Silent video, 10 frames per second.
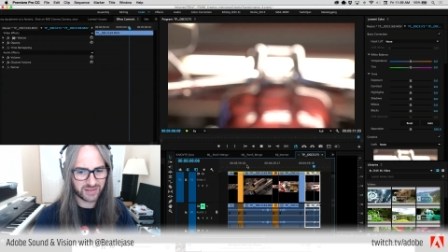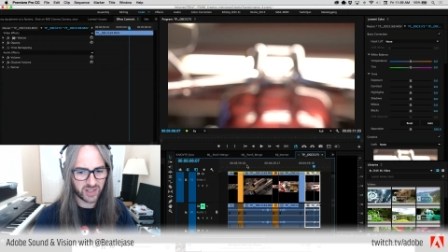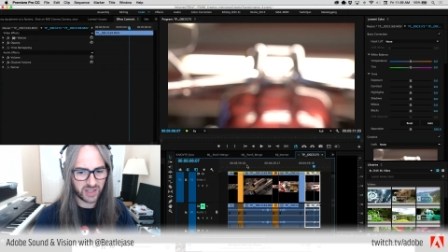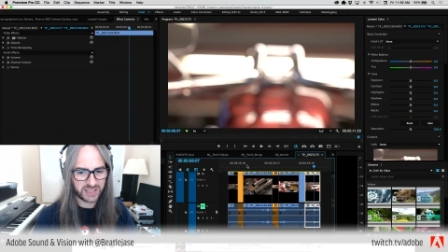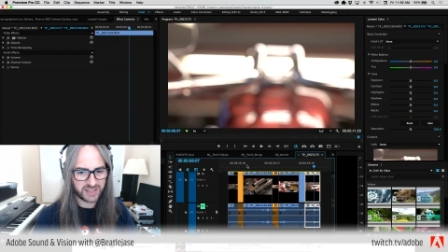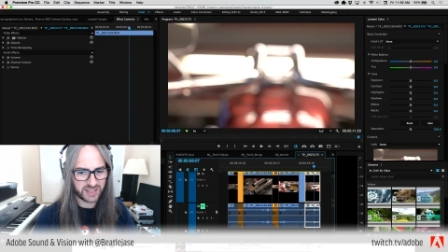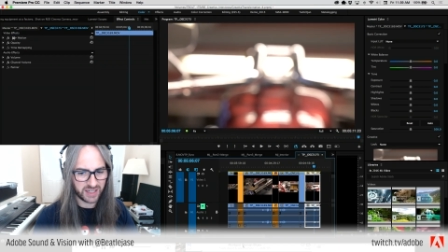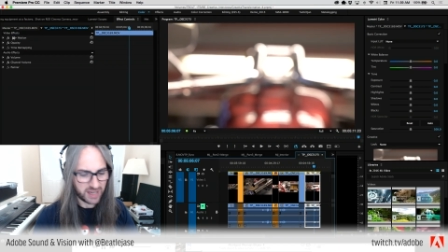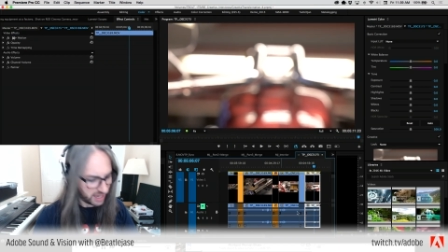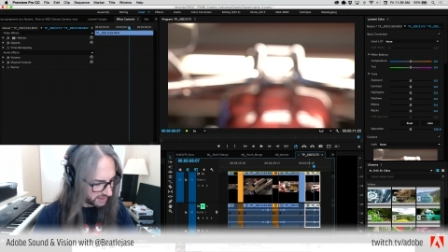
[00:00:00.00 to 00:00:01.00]
So let's
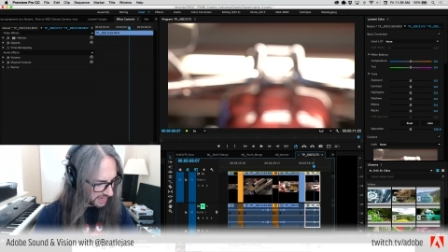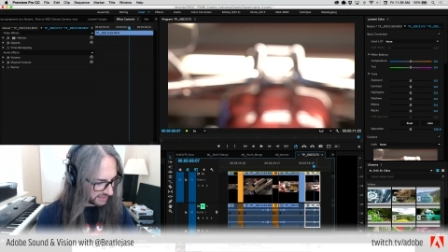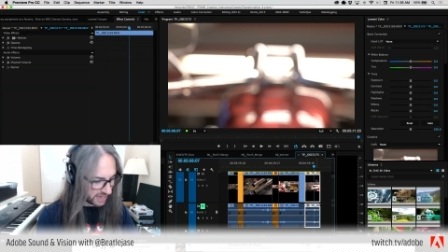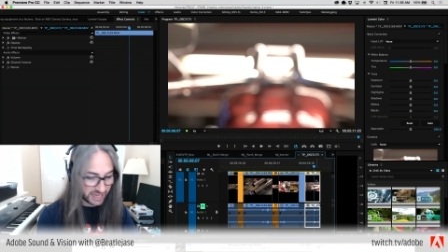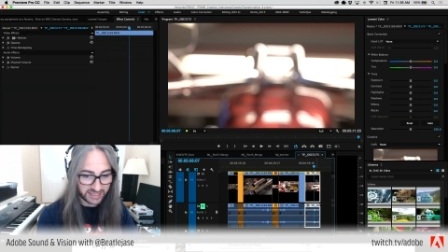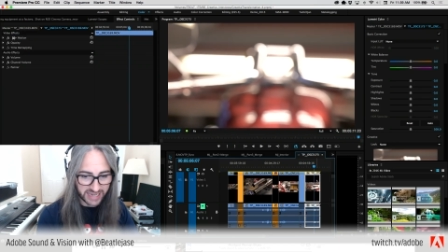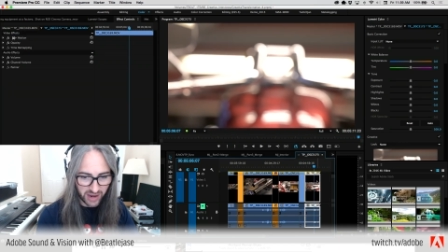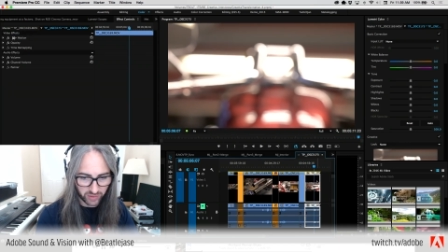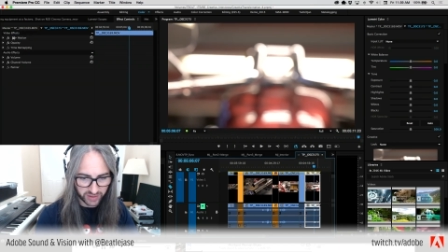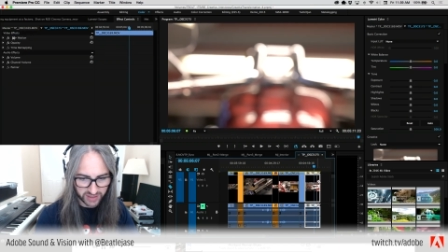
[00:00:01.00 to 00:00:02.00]
see. I
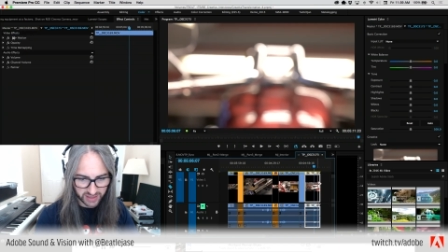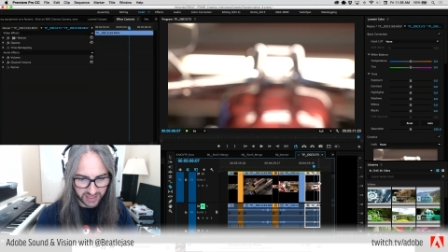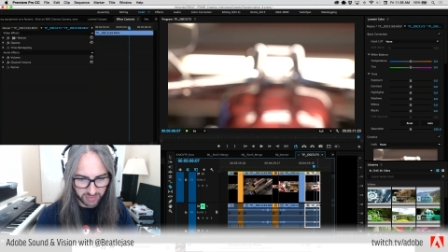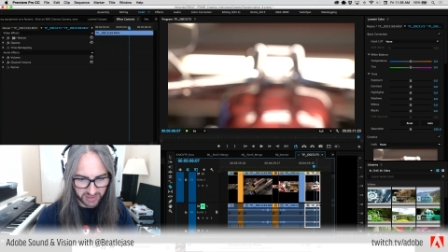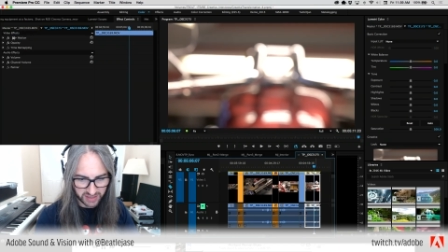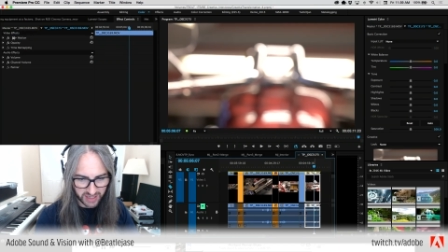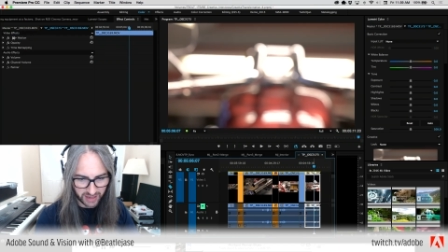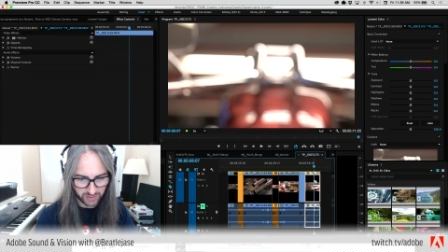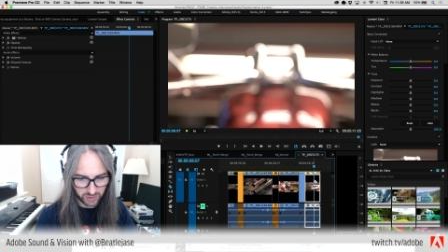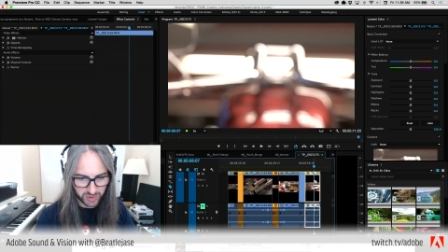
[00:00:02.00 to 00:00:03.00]
doubt this can be
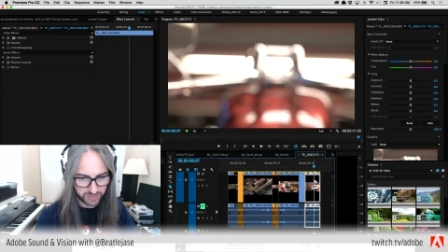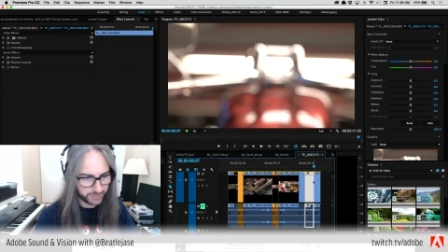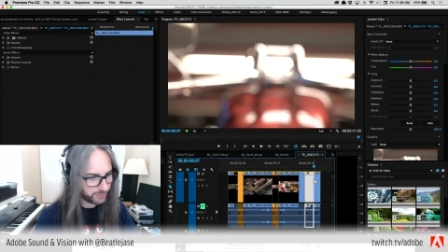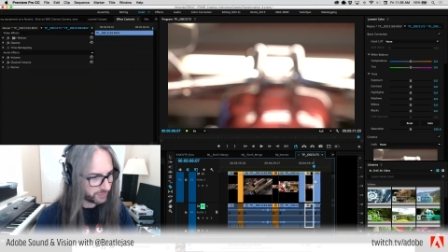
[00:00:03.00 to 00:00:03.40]
saved, but